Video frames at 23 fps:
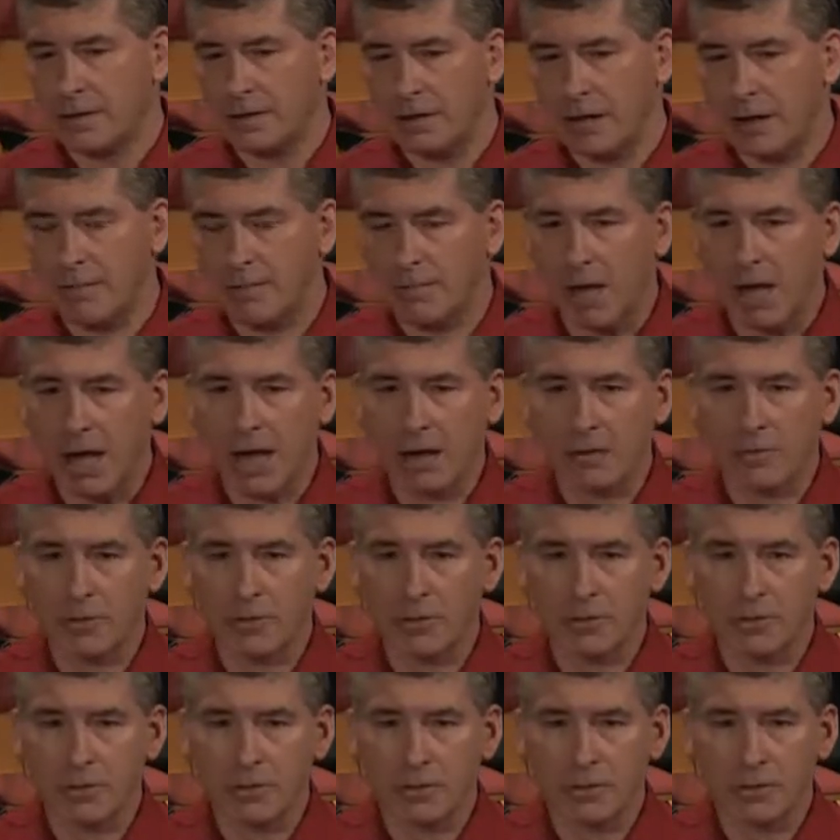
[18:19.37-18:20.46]
a
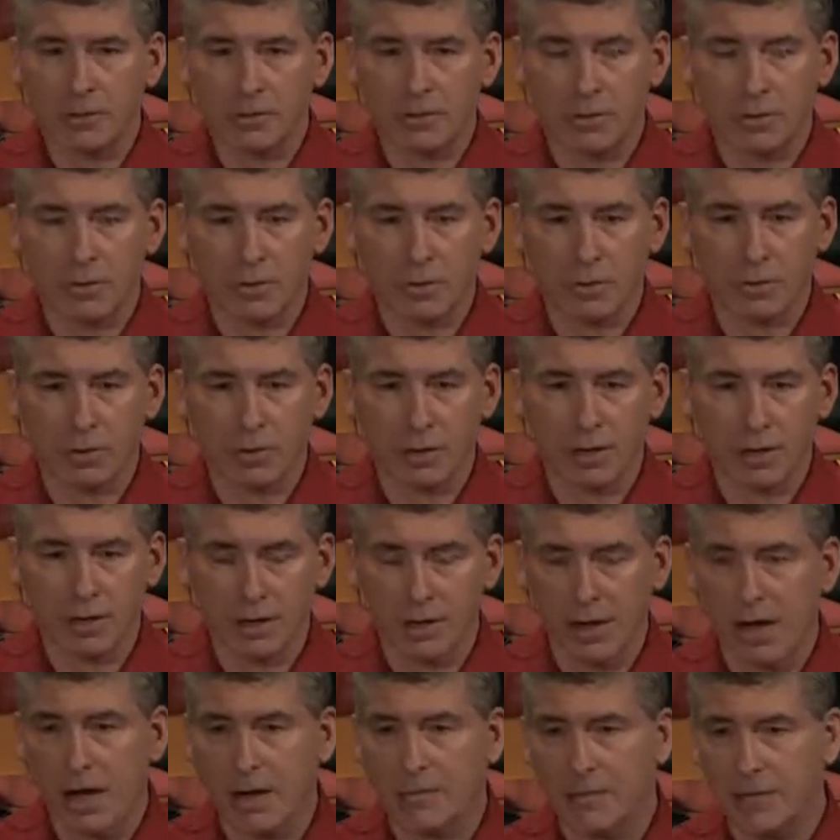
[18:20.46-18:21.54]
Bible or a
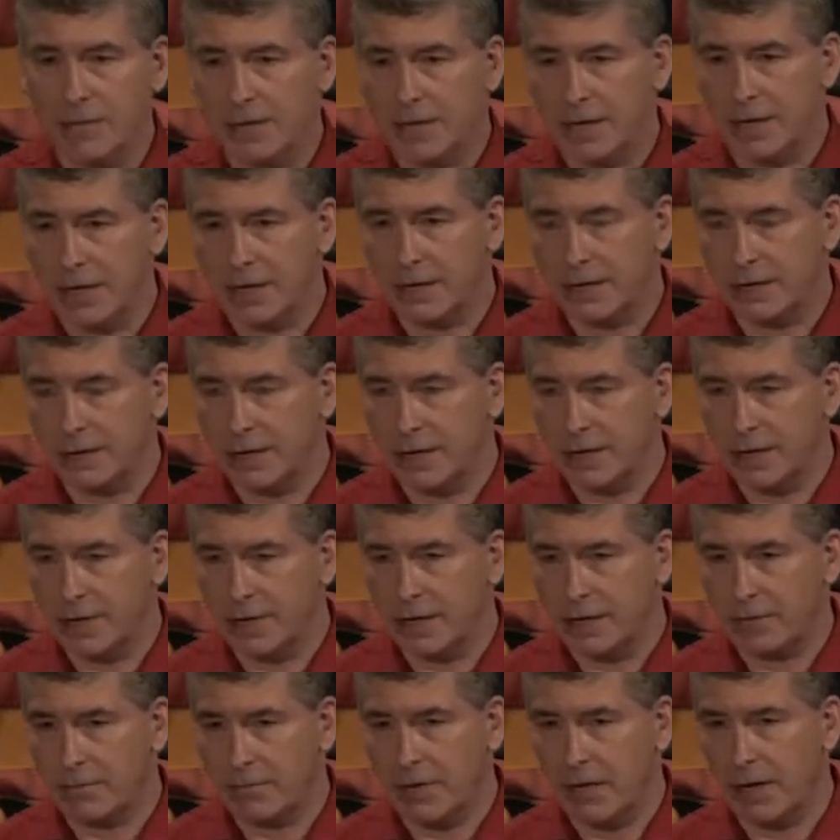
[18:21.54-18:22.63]

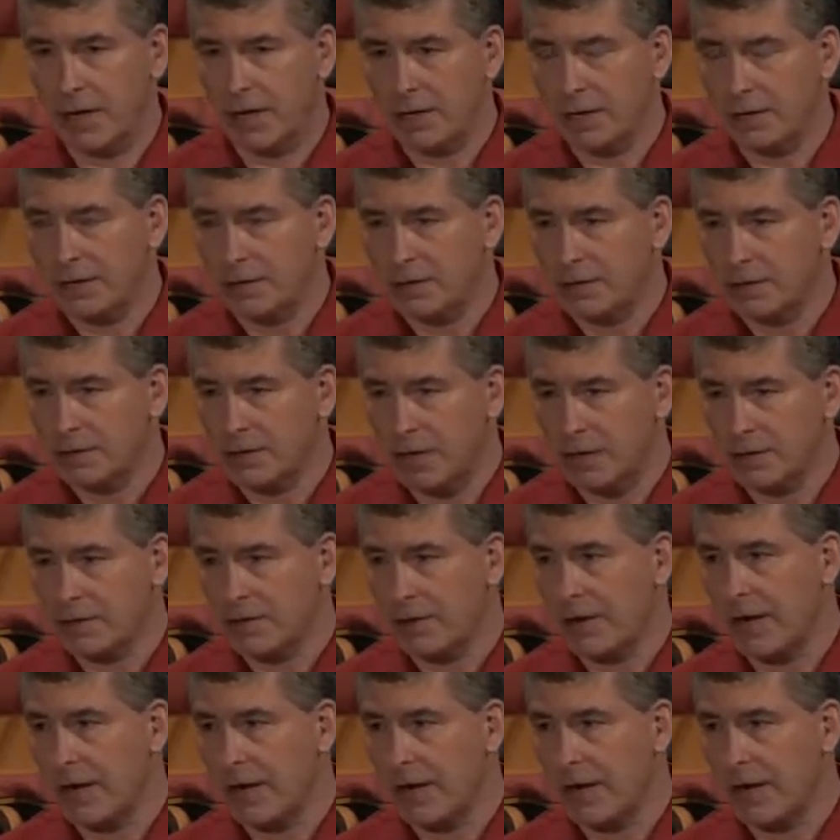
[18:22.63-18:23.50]
commentary by Dr.